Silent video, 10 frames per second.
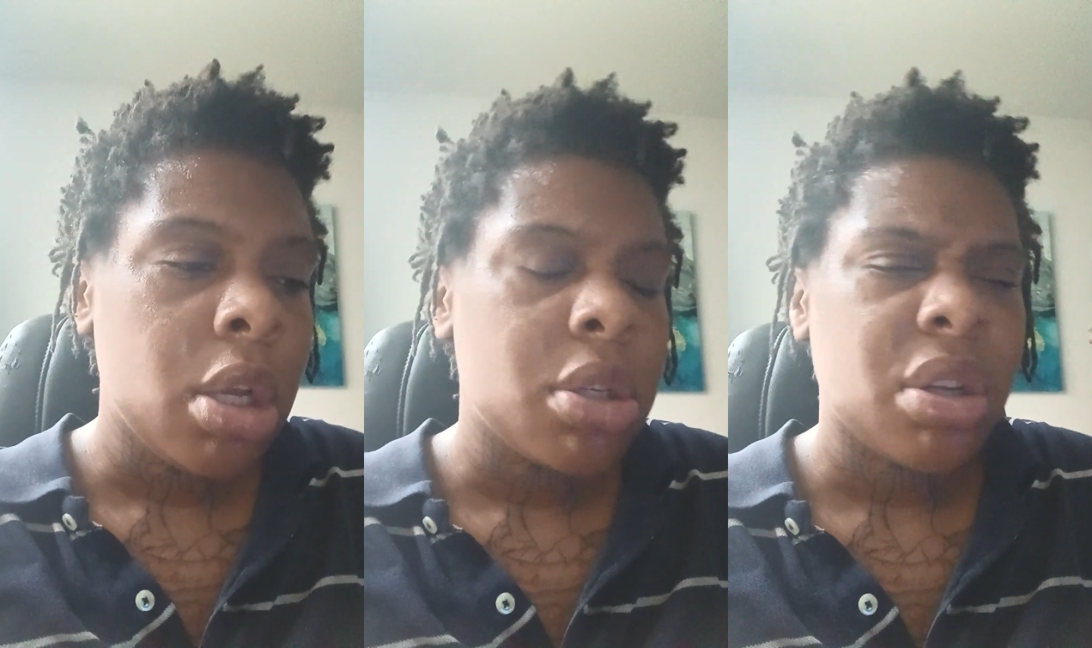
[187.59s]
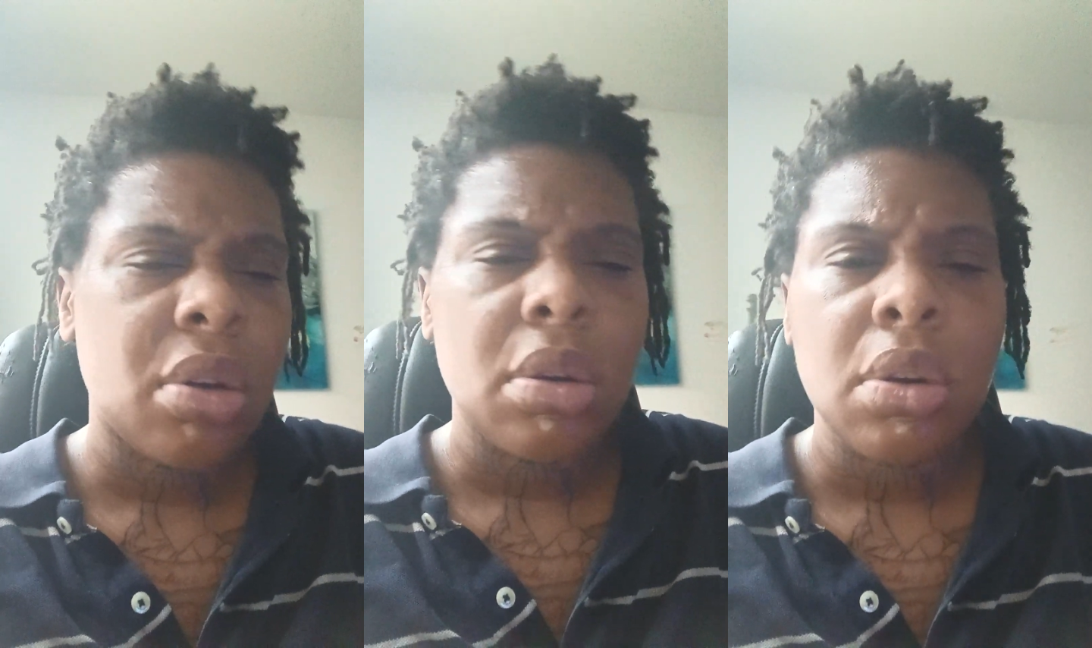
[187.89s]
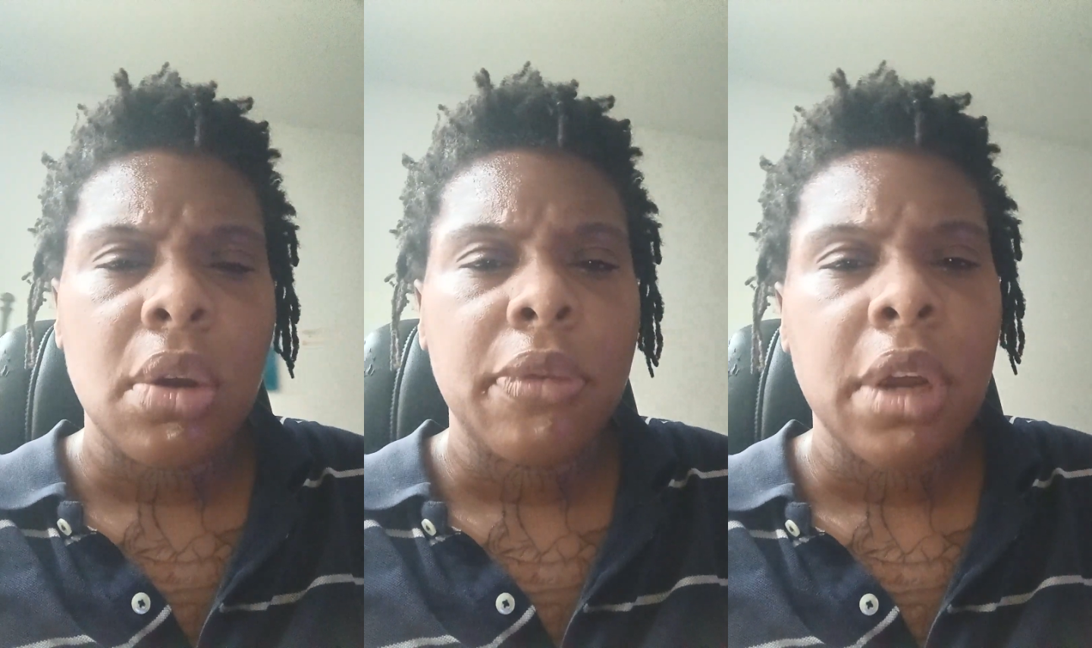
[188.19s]
So, you
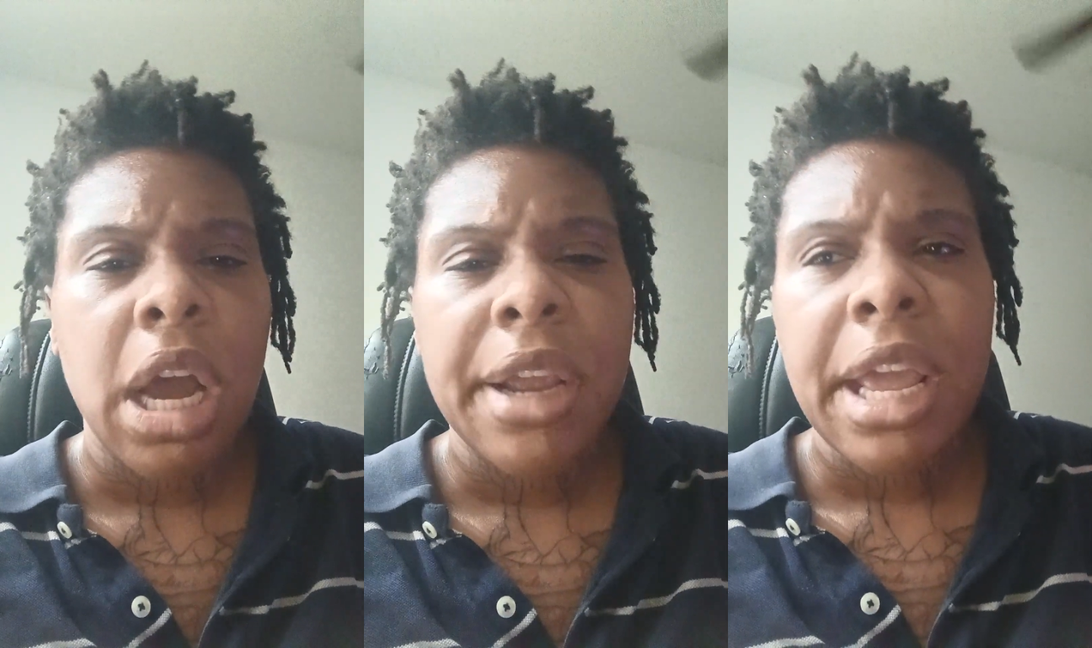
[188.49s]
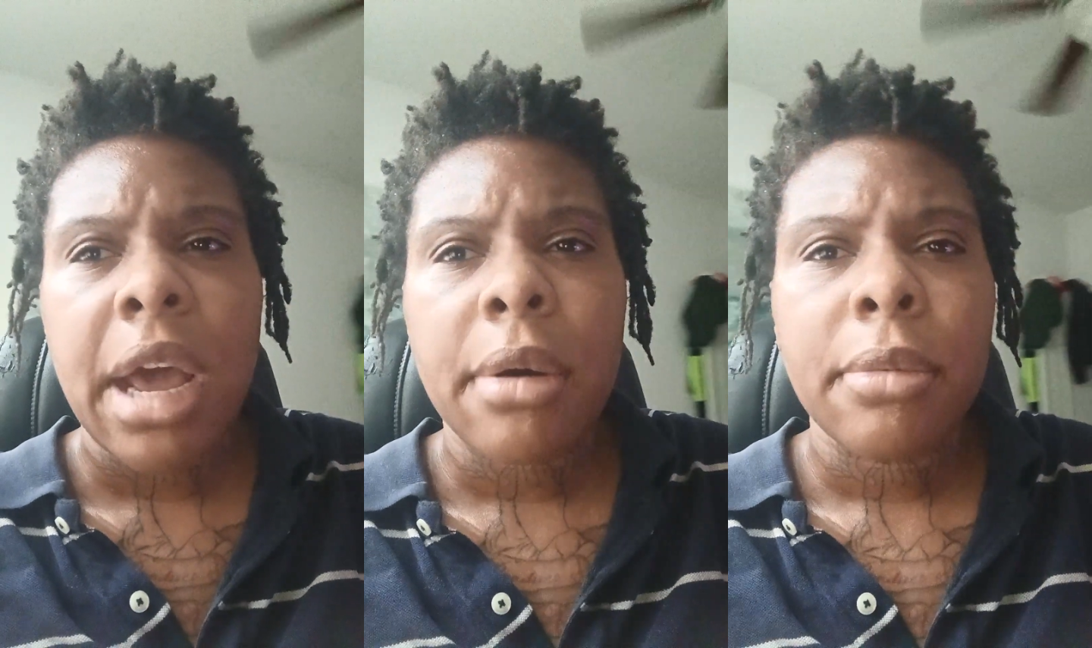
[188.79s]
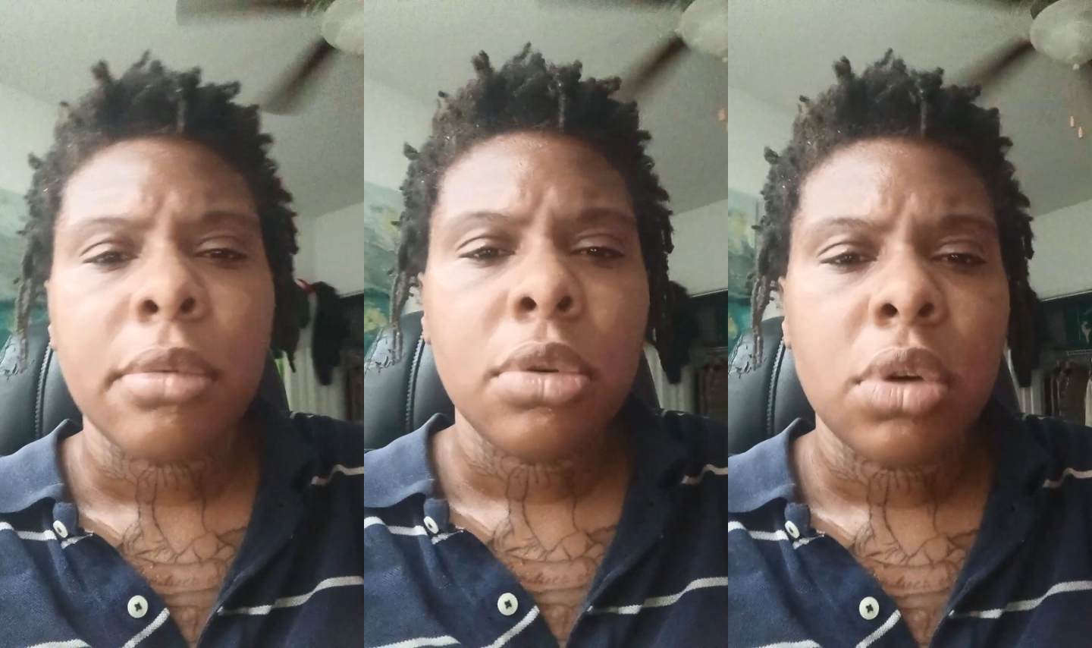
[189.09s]
know, for all
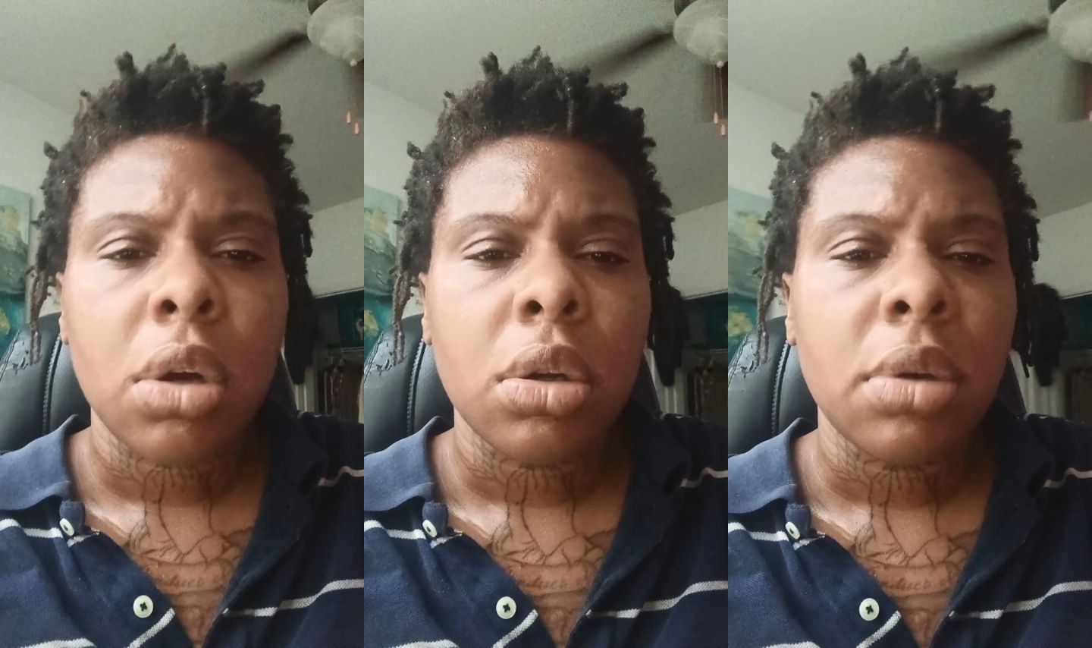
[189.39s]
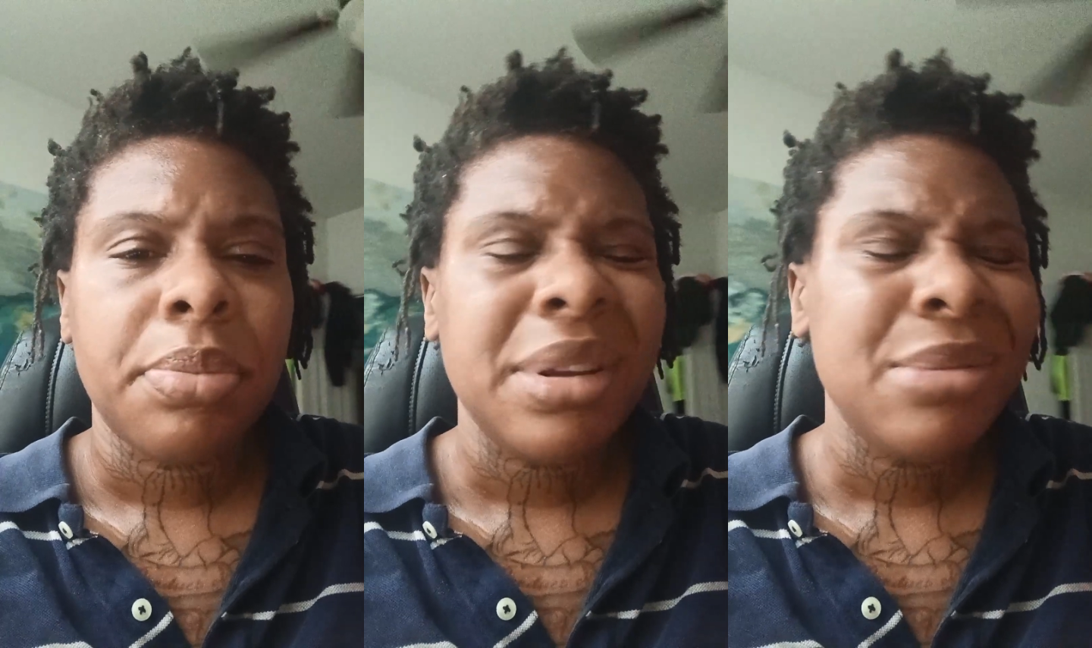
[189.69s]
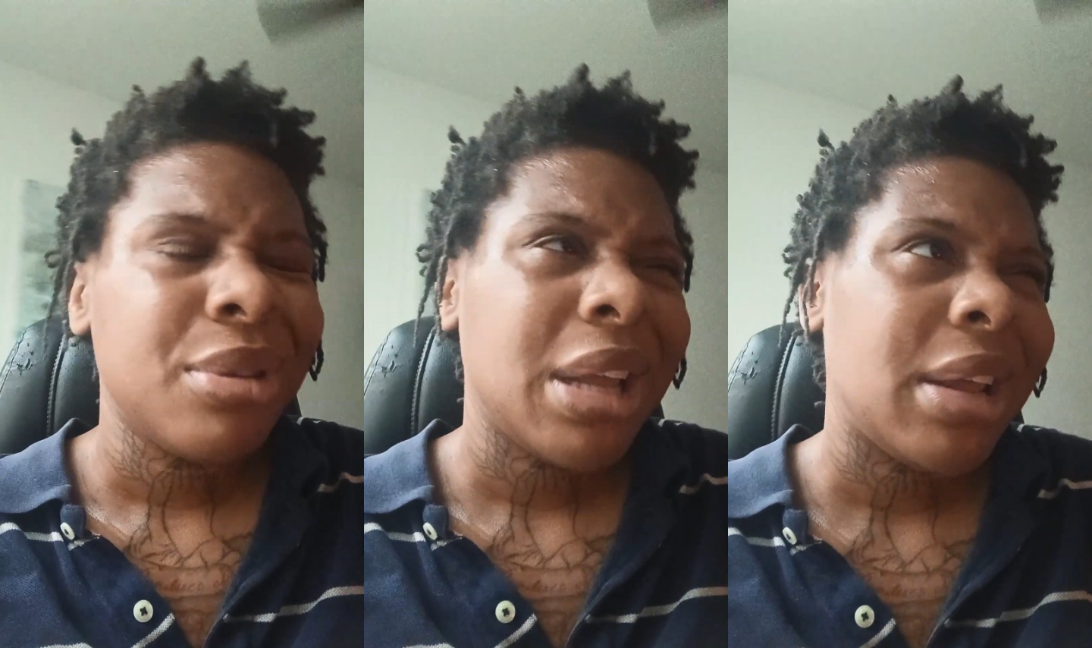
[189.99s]
y'all, you know, little
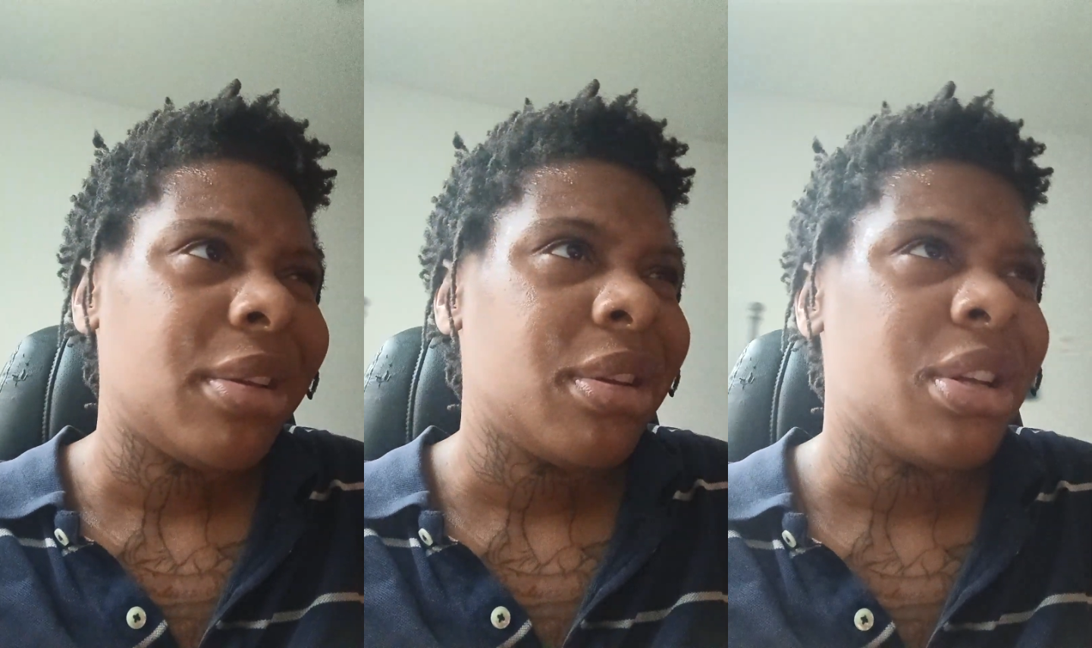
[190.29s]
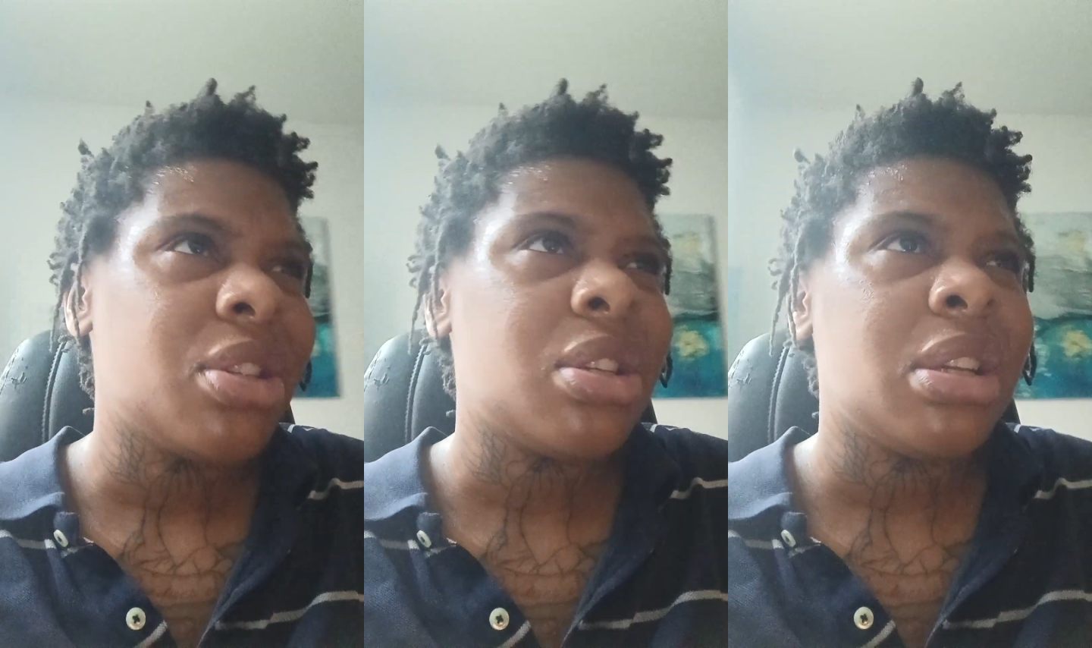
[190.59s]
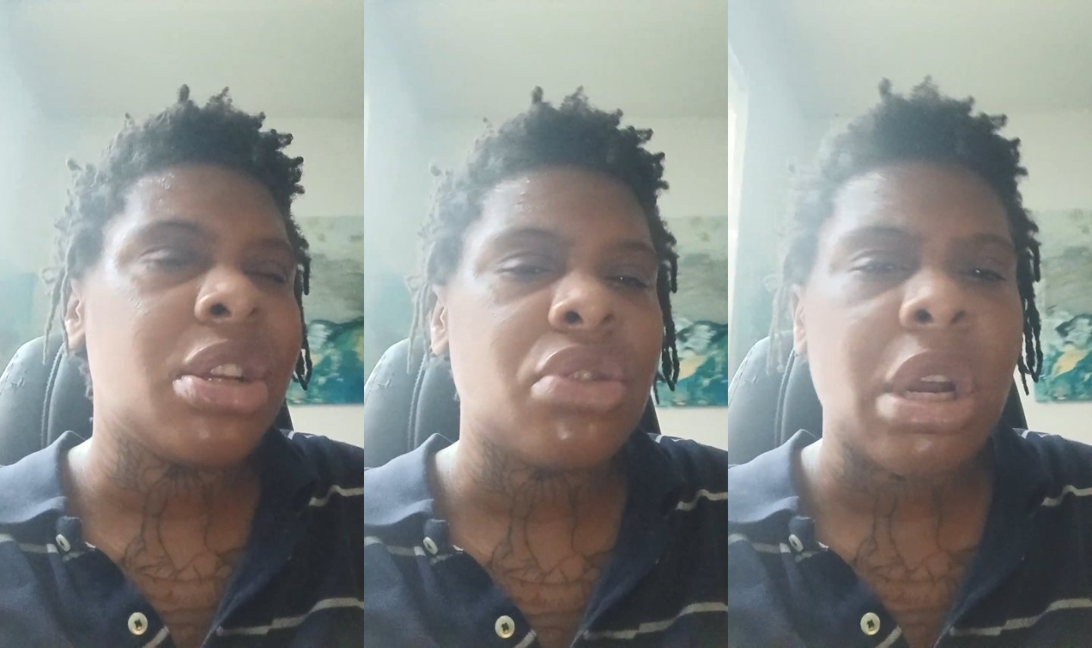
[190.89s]
people out there that's
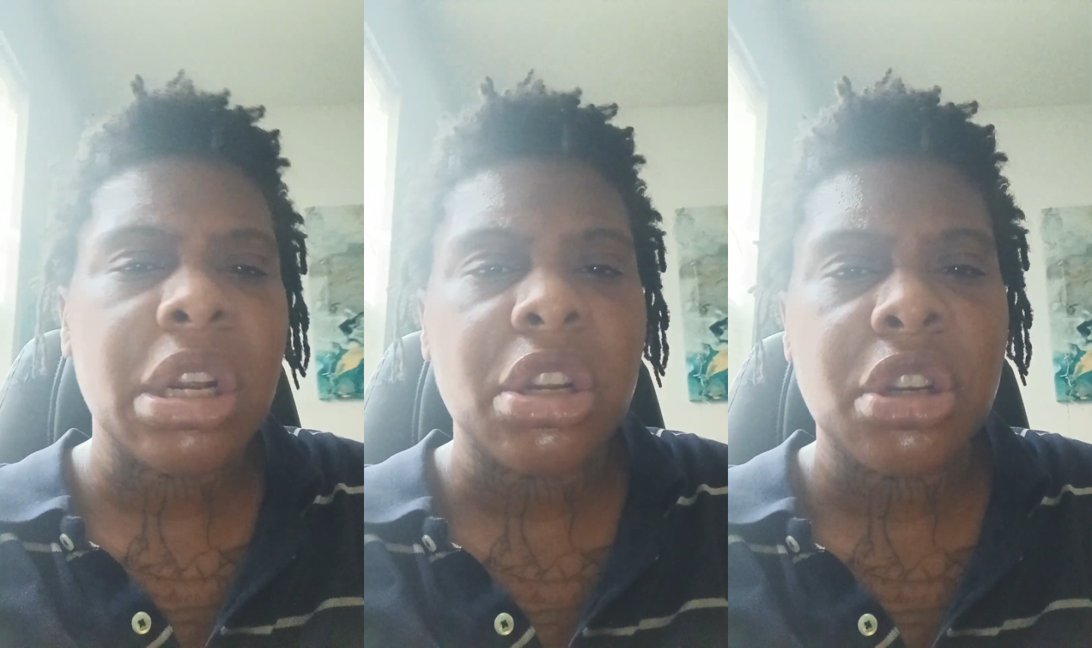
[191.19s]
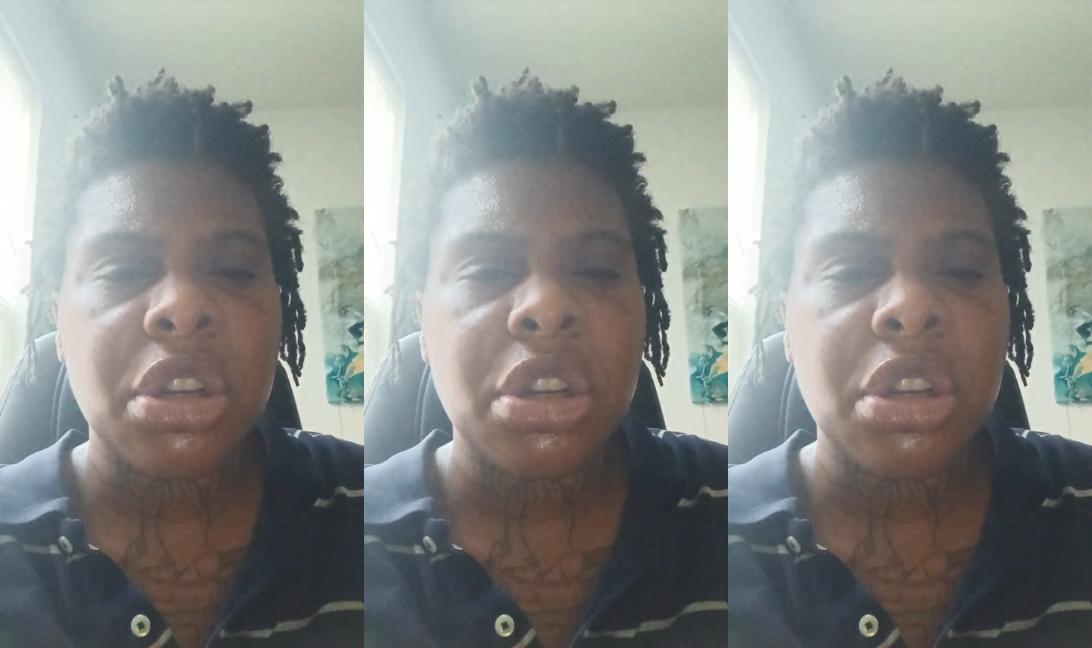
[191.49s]
in there trying to